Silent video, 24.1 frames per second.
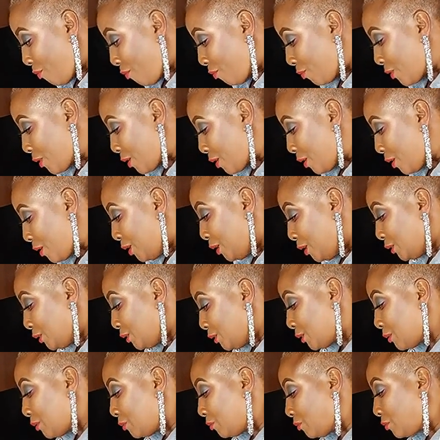Because
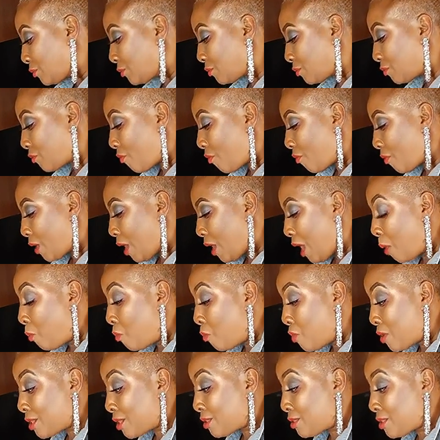I
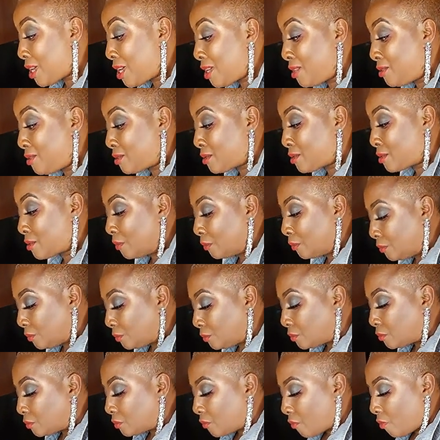want to taste
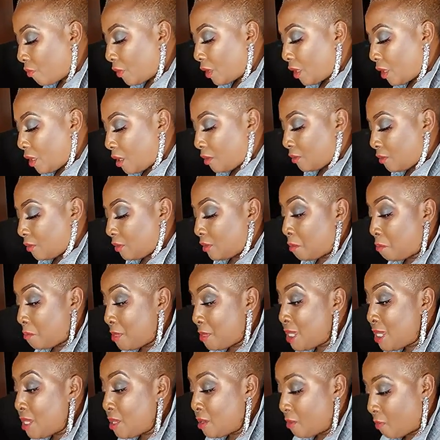the
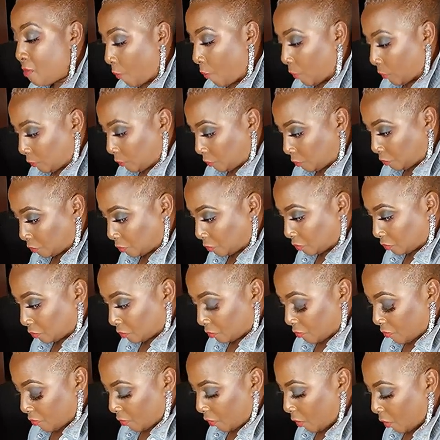meat.
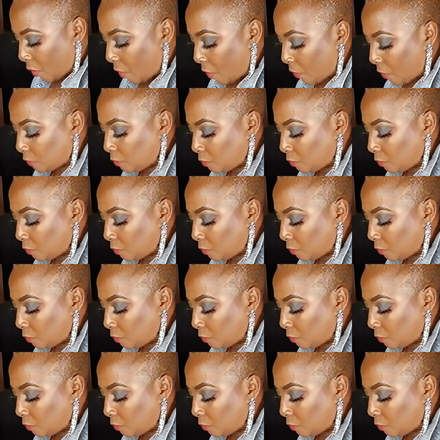Okay.